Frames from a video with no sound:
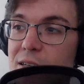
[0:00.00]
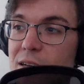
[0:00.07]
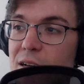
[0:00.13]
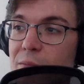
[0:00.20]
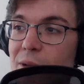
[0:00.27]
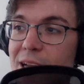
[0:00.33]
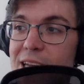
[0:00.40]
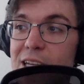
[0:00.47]

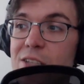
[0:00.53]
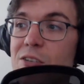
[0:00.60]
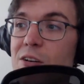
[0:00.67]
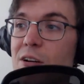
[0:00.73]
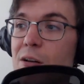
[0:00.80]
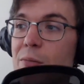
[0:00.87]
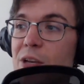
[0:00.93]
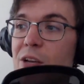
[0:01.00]
my kids are
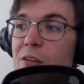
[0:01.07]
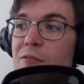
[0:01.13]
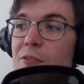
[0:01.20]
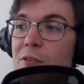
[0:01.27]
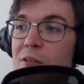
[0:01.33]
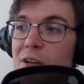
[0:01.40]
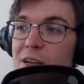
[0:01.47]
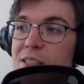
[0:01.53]
going to be good for
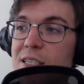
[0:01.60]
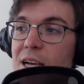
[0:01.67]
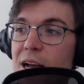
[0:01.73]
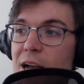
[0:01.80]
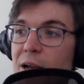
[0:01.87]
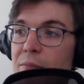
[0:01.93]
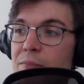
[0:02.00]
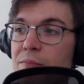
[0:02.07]
a long
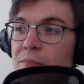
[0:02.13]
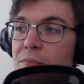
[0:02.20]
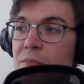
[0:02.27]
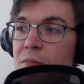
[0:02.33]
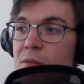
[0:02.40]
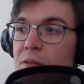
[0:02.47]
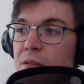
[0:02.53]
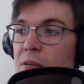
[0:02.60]
time,
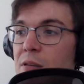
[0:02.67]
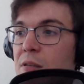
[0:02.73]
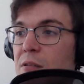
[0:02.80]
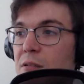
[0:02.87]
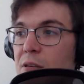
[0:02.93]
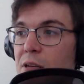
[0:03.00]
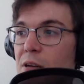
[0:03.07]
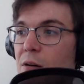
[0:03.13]

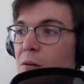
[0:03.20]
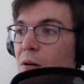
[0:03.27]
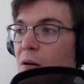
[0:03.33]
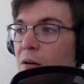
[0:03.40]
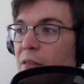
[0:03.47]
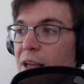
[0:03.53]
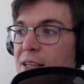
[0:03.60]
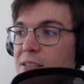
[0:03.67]

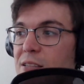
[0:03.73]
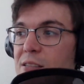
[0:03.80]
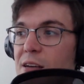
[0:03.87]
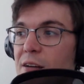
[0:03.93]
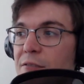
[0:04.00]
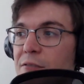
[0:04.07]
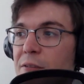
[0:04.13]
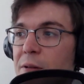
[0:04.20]
all that
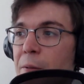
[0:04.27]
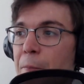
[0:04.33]
stuff.